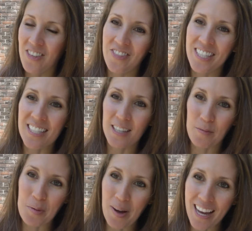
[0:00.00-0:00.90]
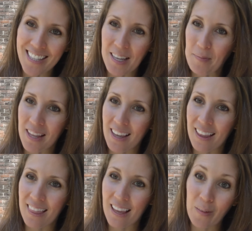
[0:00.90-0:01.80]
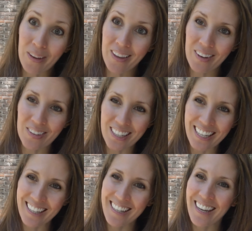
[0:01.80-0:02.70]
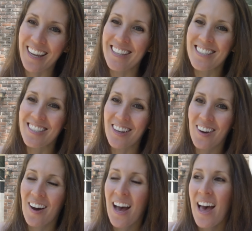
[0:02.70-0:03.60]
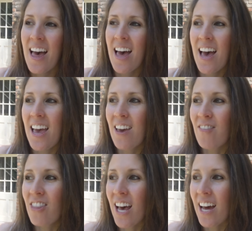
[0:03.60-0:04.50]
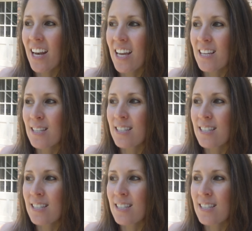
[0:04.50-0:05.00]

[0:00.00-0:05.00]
convince them to buy something that they really don't need. And so if that's